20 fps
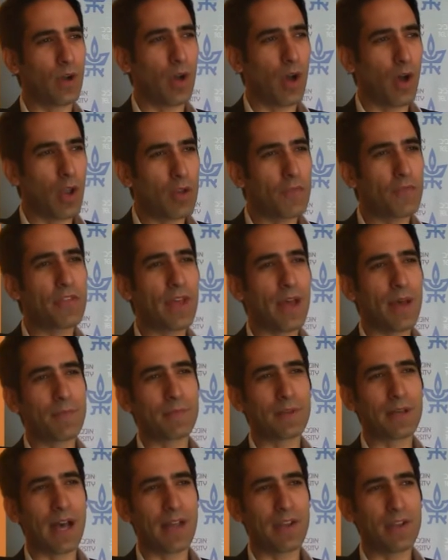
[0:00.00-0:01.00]
all of
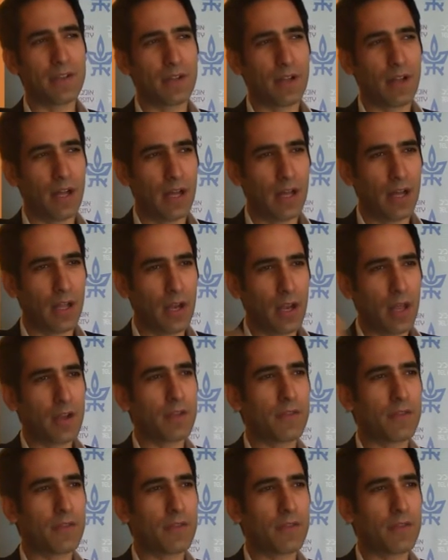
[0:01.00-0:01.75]
them got a lot